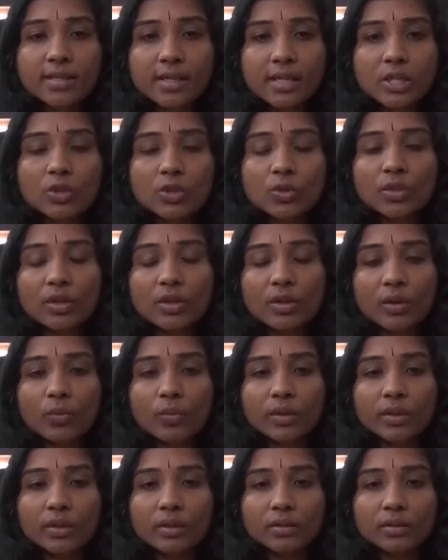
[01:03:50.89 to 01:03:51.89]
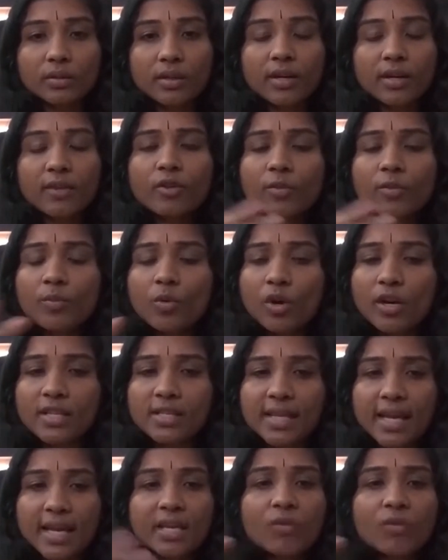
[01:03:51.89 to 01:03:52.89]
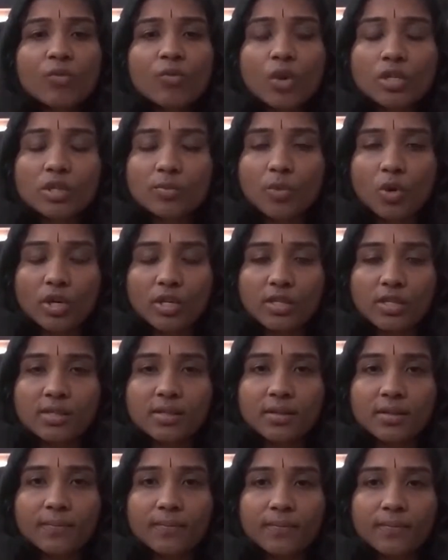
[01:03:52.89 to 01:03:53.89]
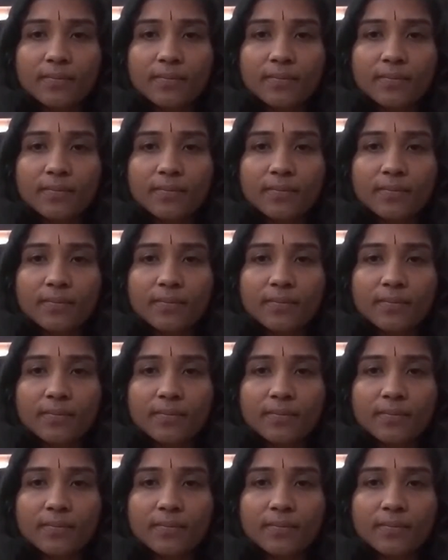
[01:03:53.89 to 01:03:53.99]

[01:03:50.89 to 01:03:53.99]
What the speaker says: into the river bodies, any water bodies.